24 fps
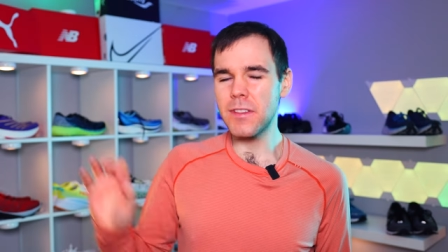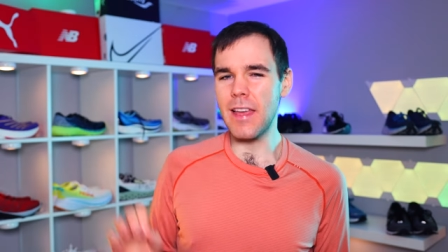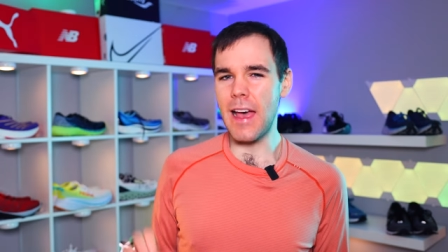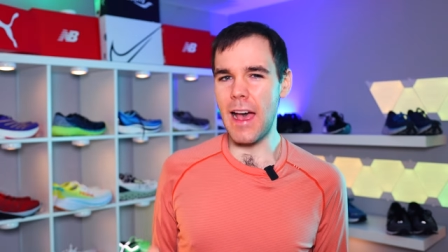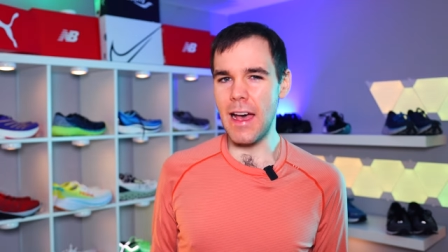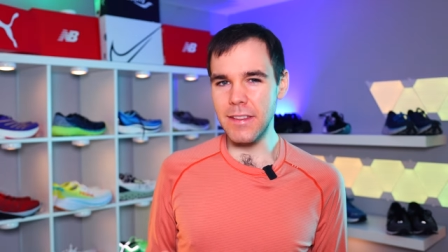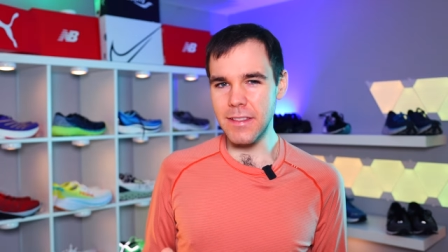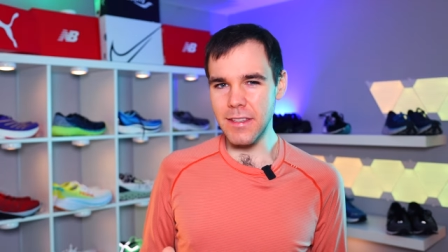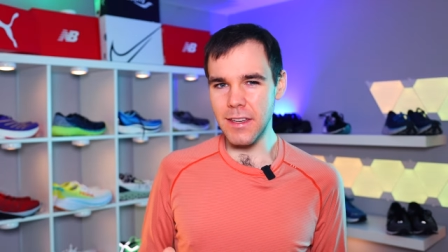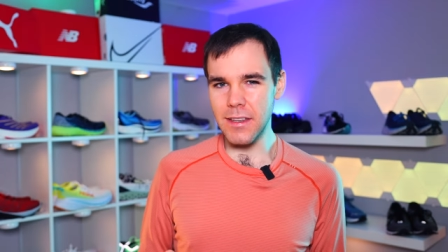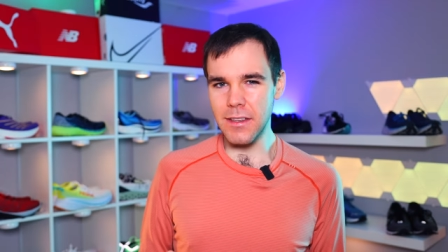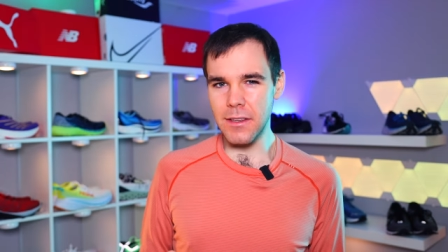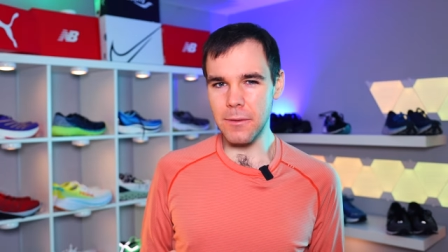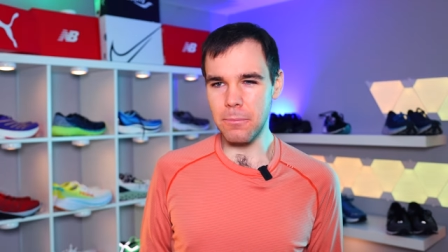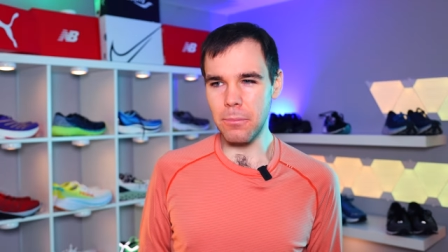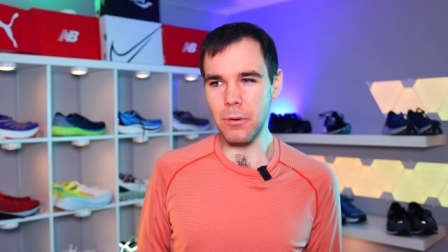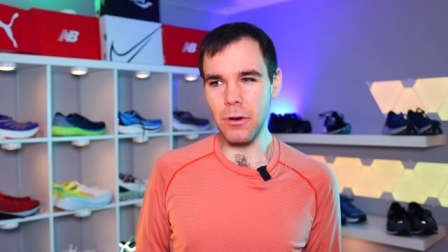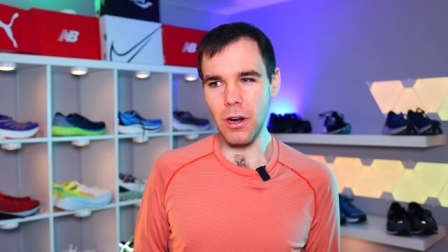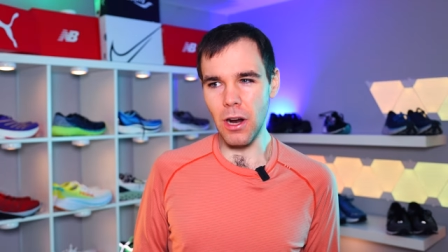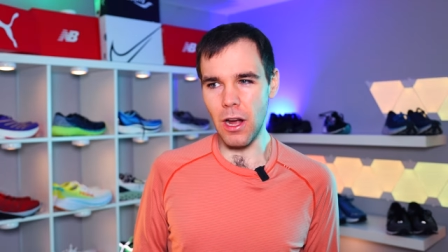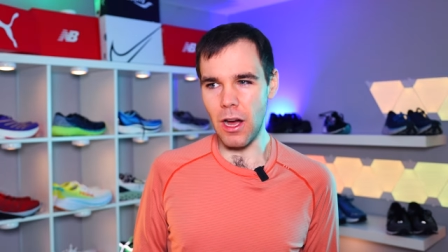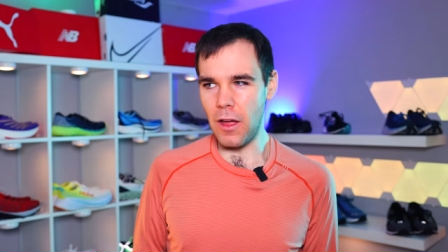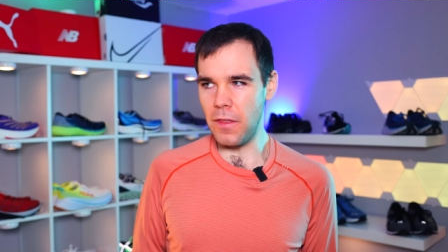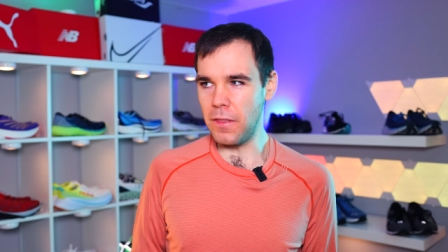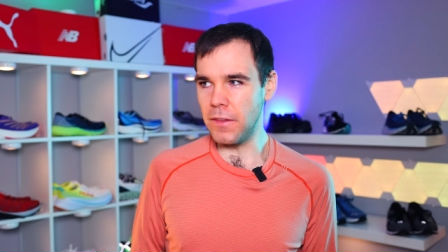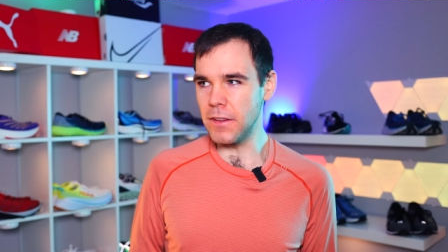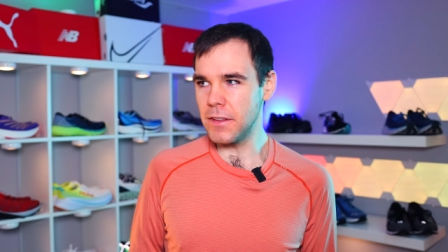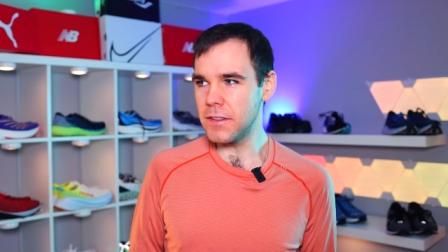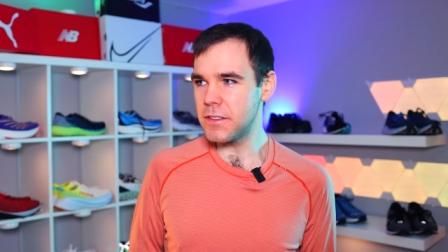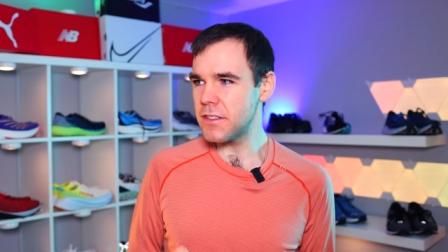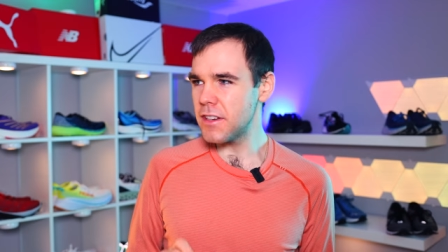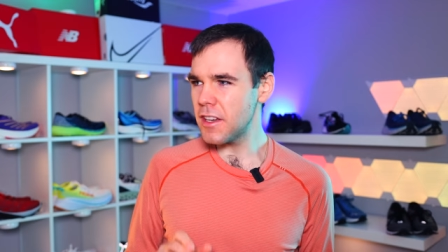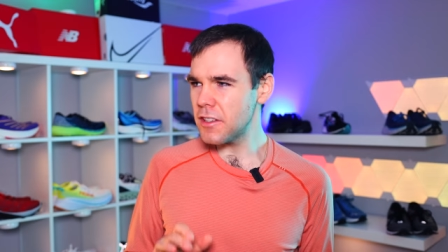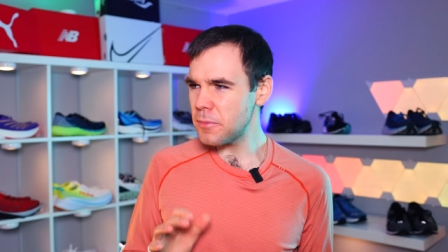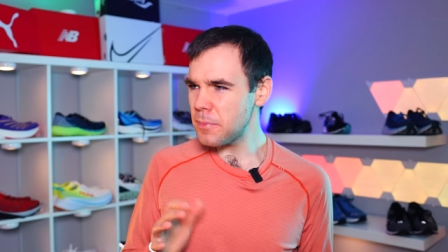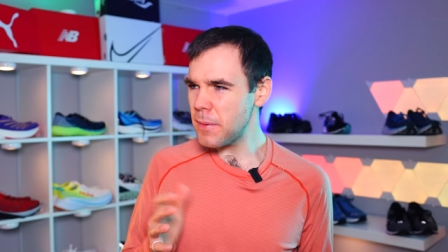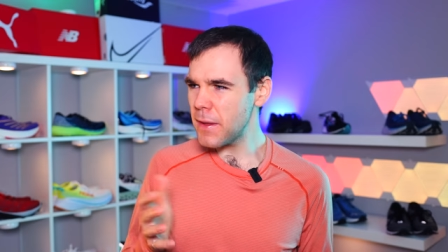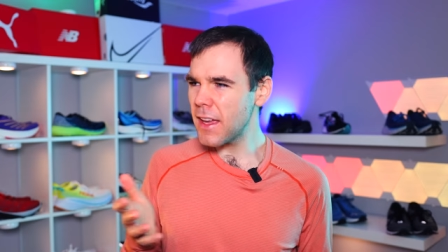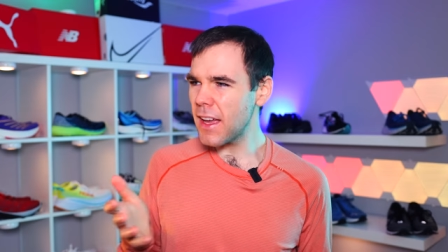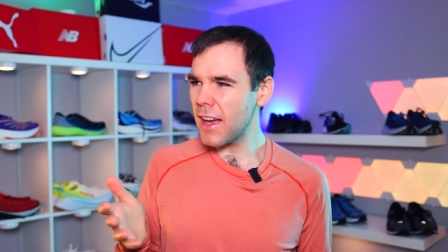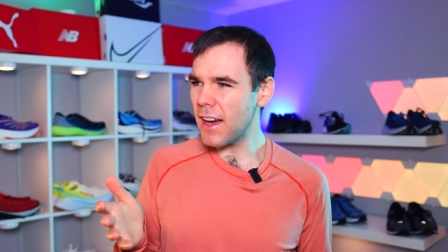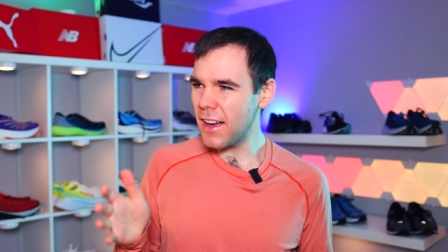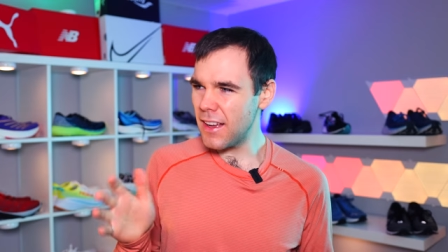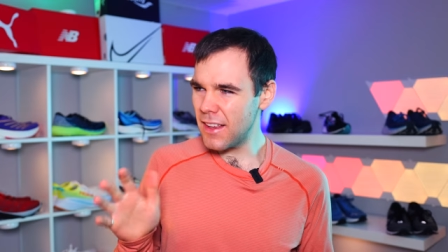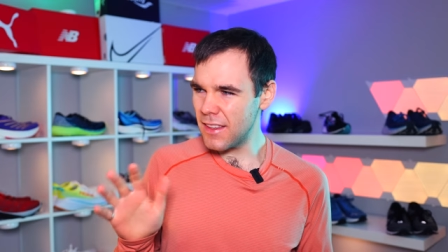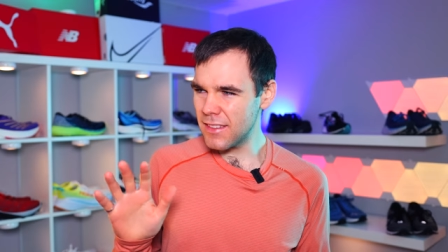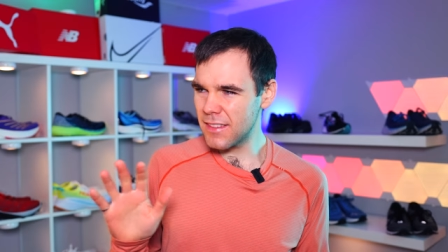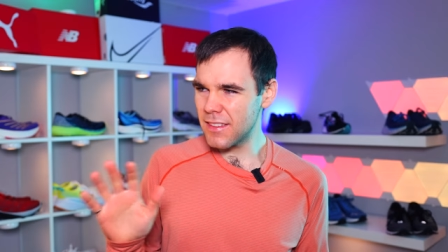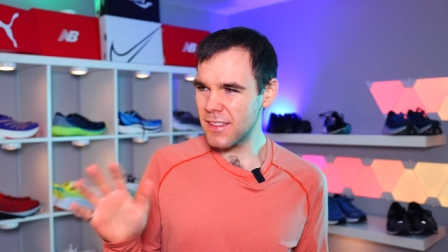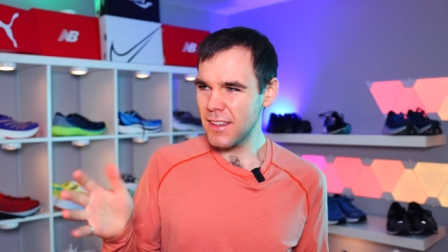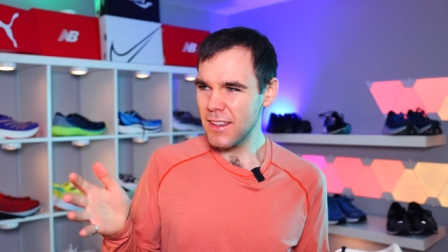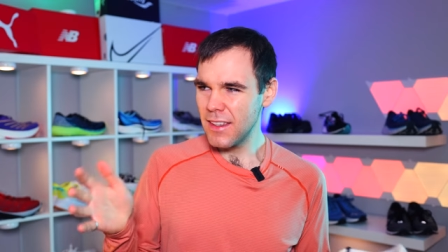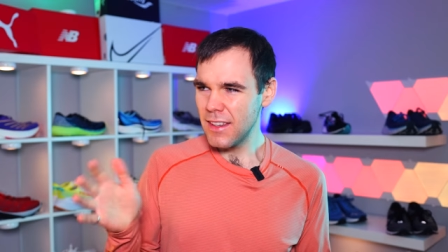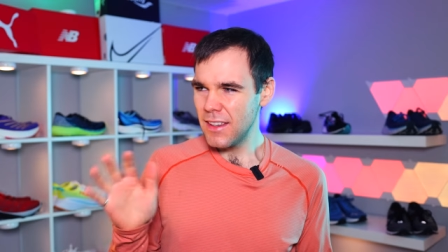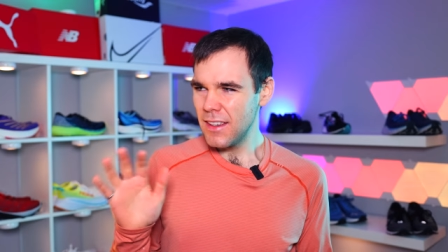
hesitant to put on the list just because